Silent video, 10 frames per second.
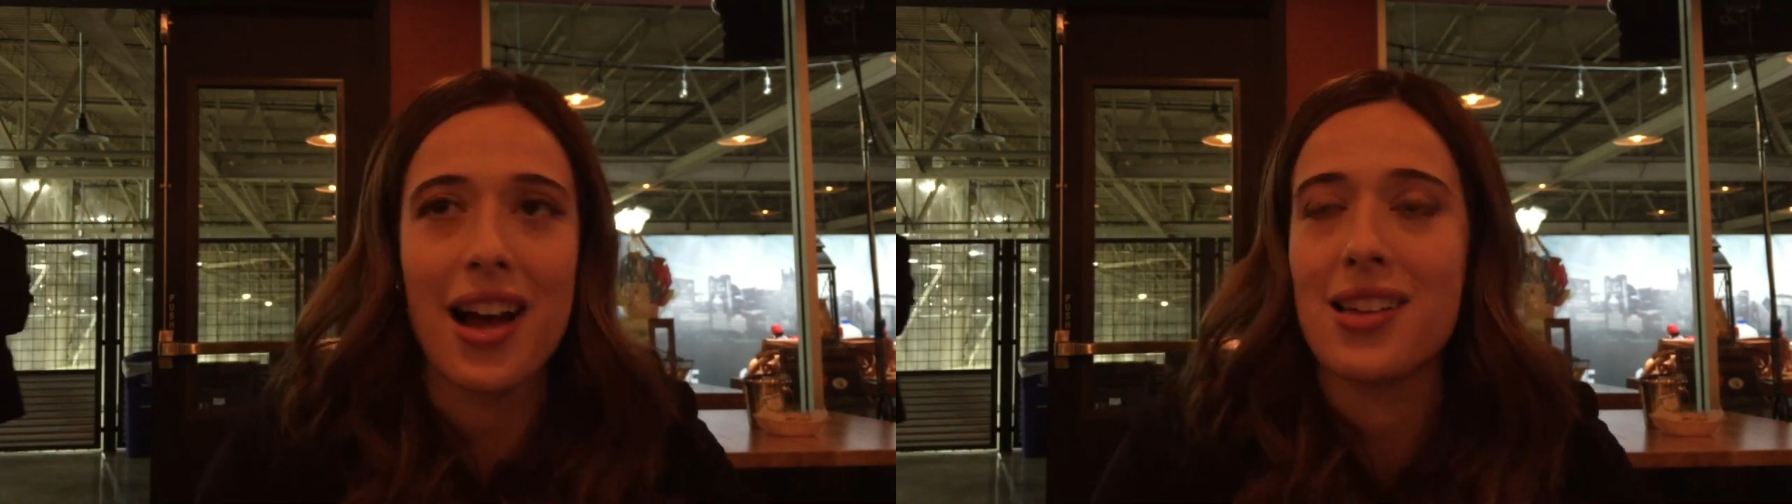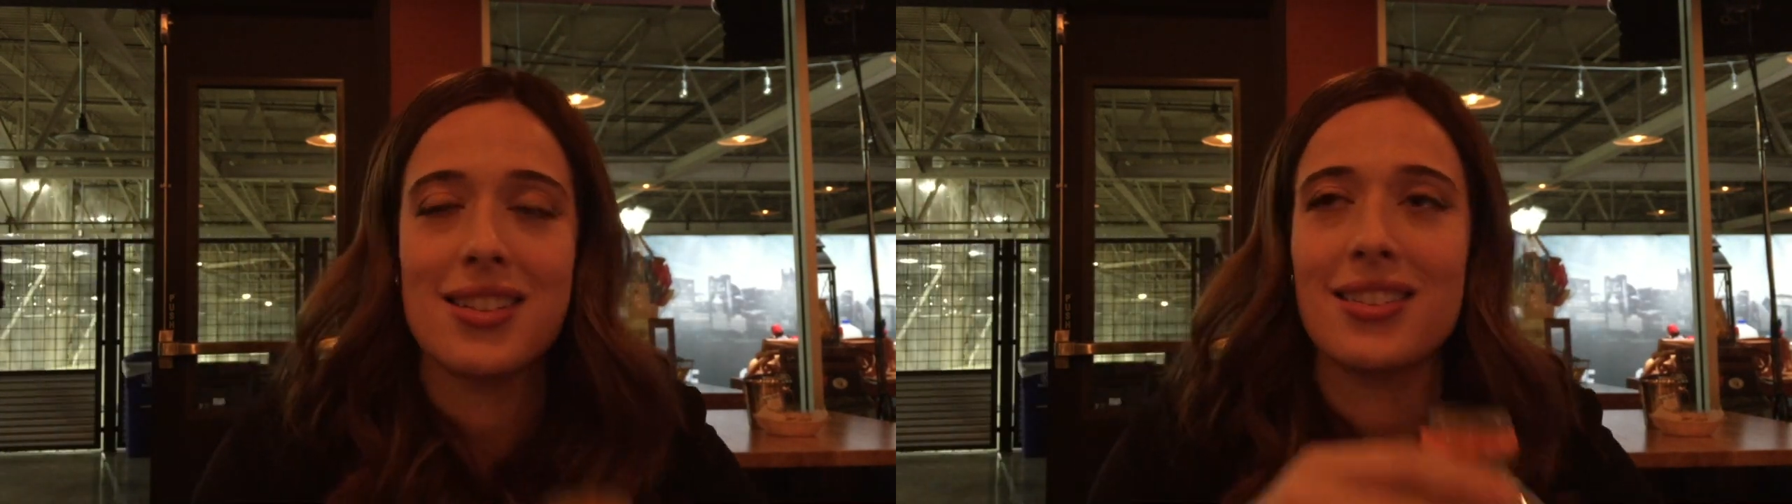
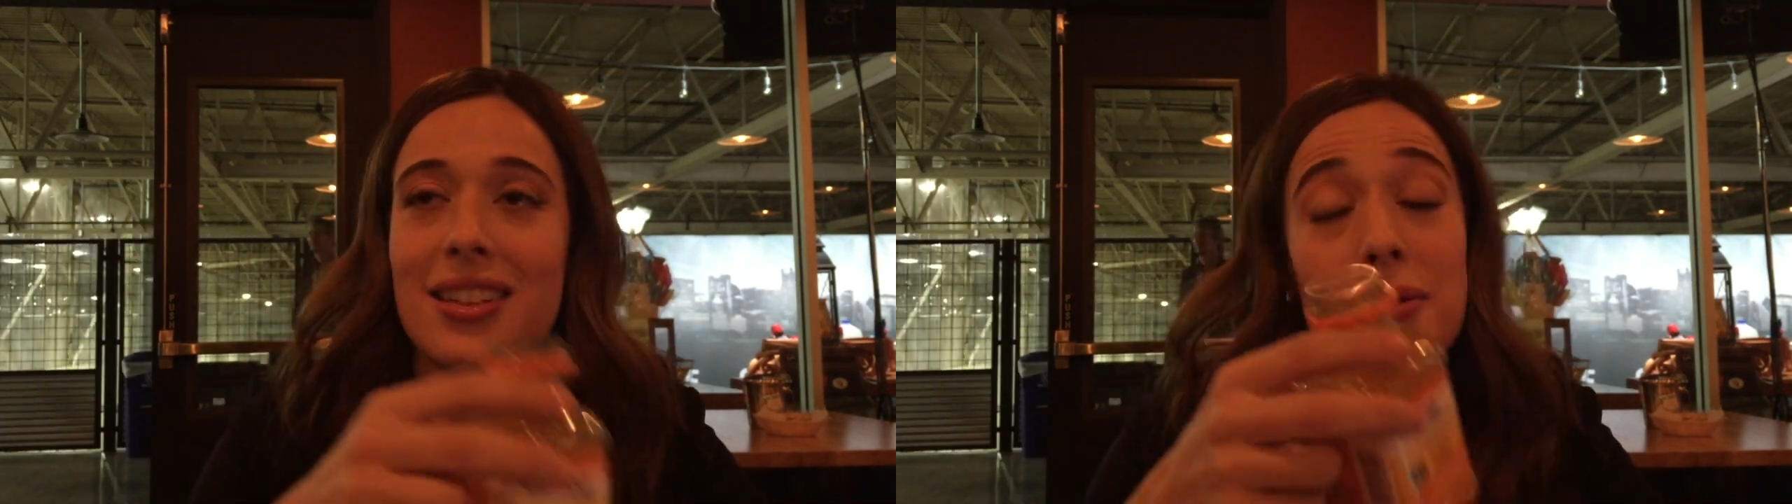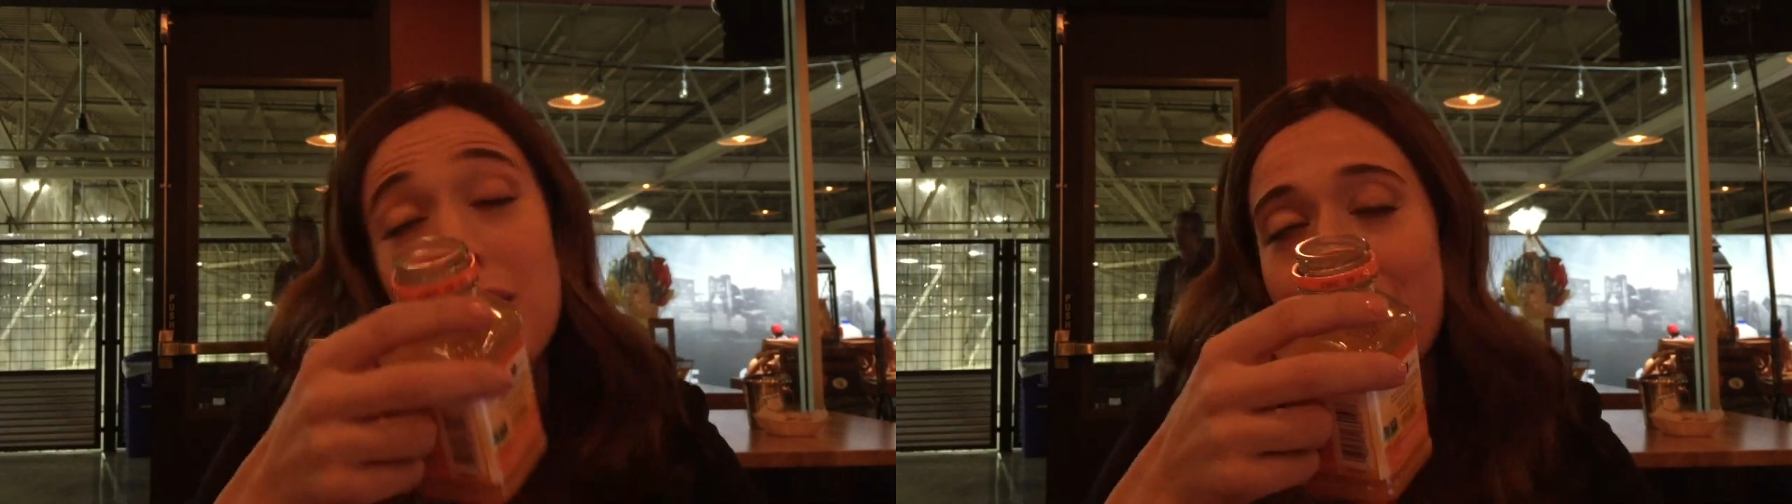
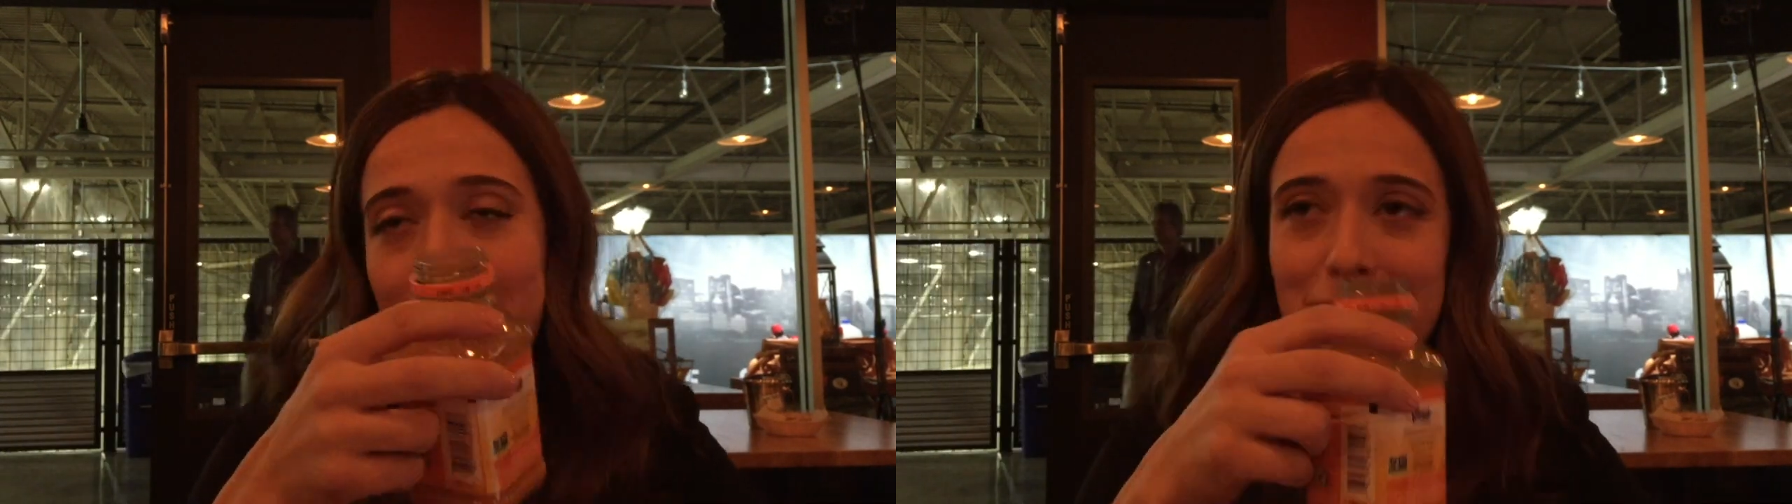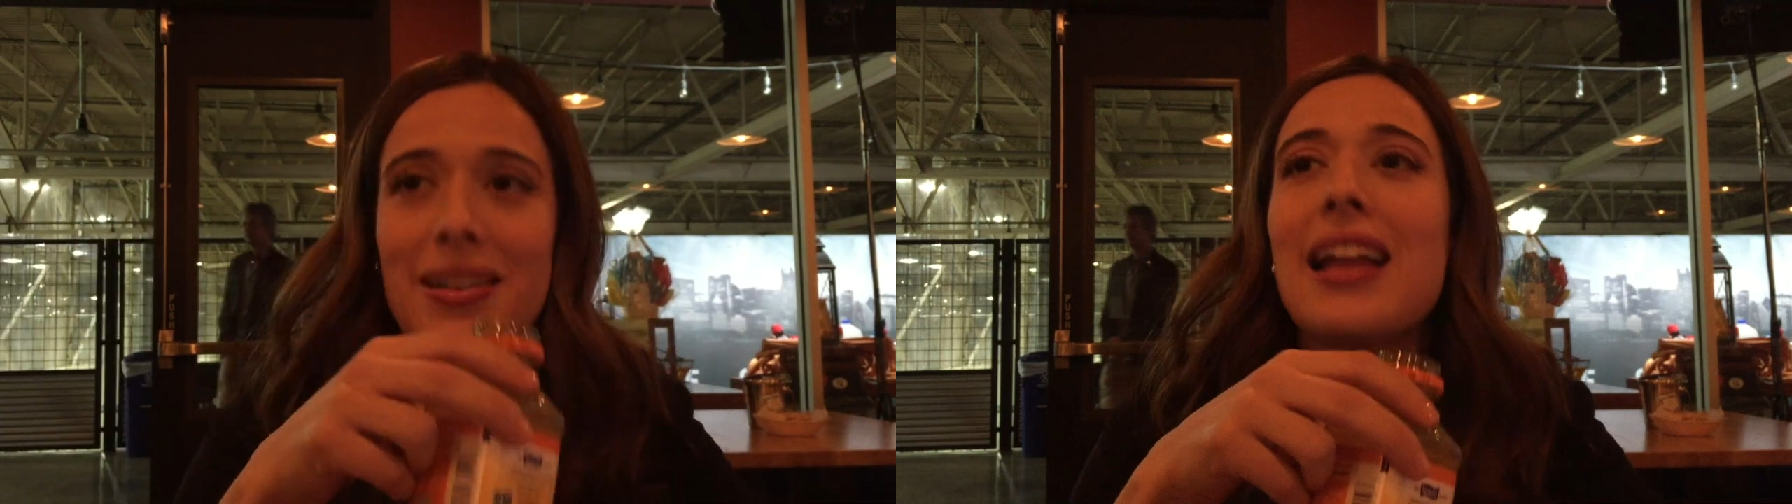constantly, whatever.
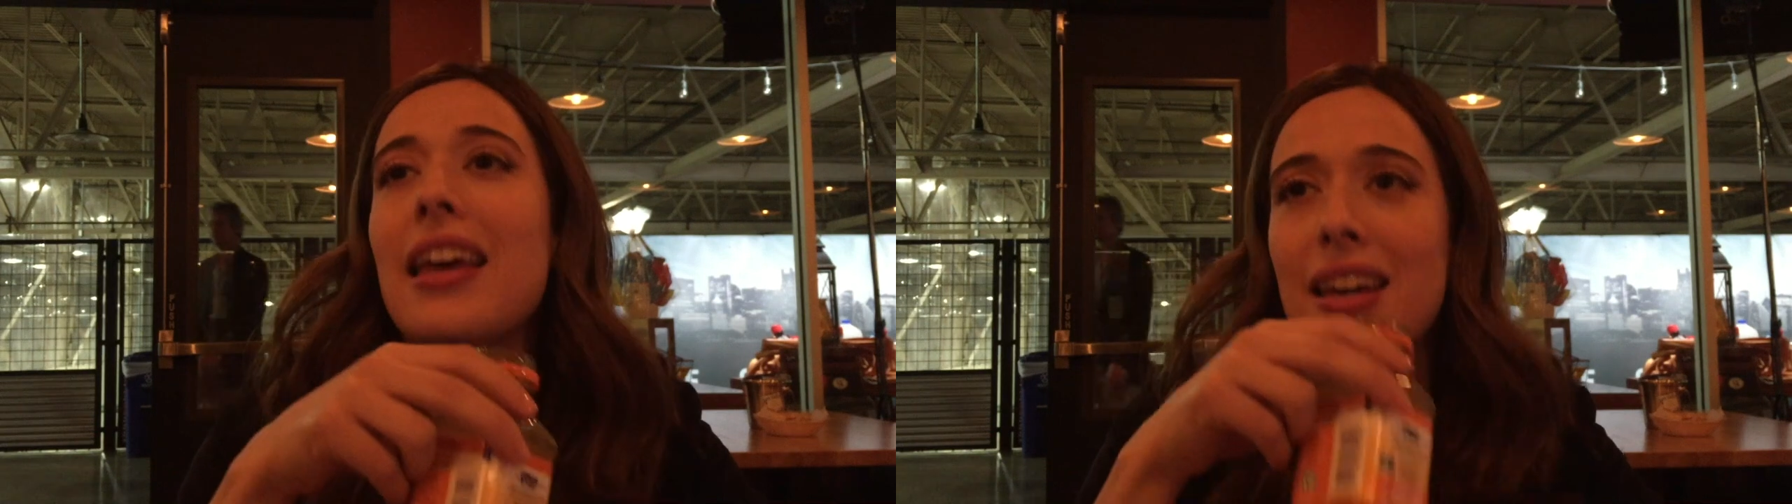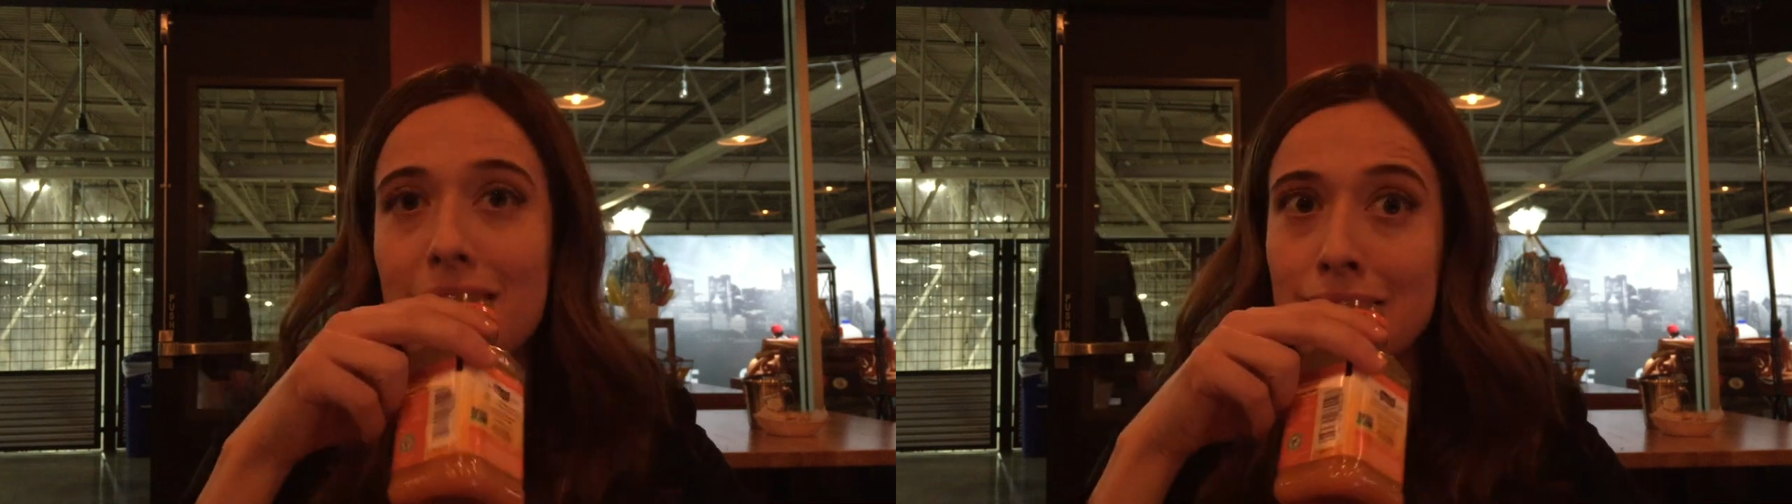I
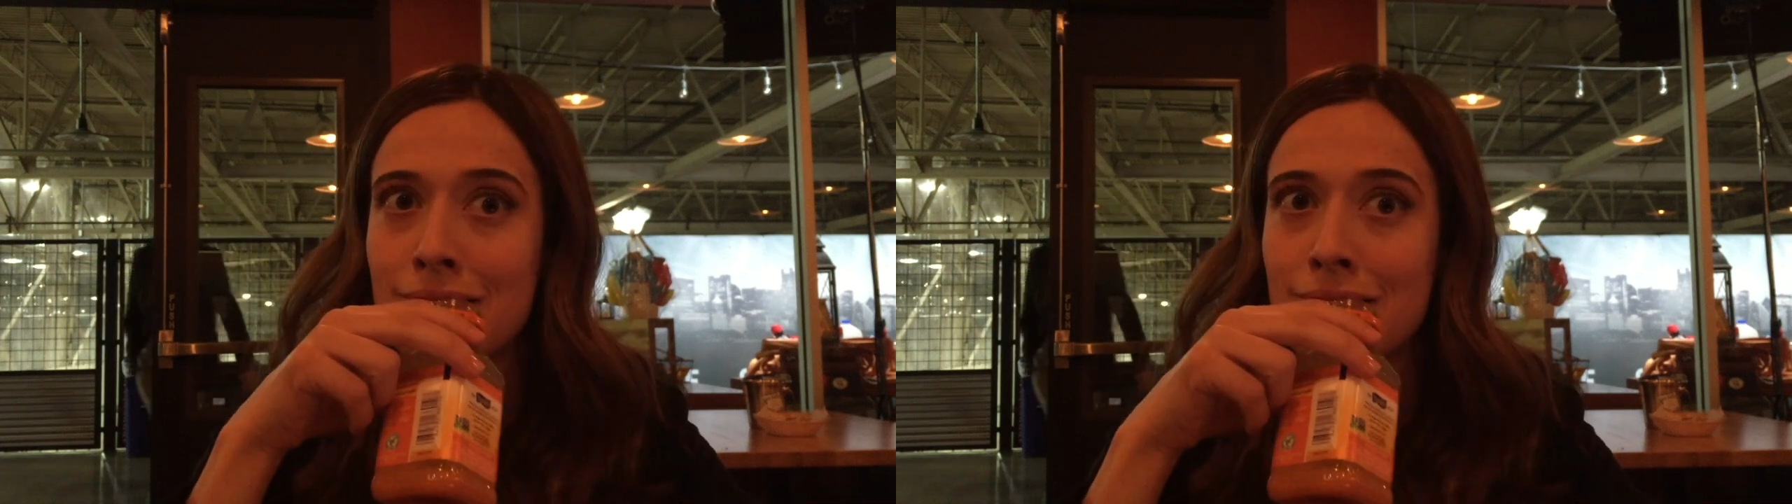like it.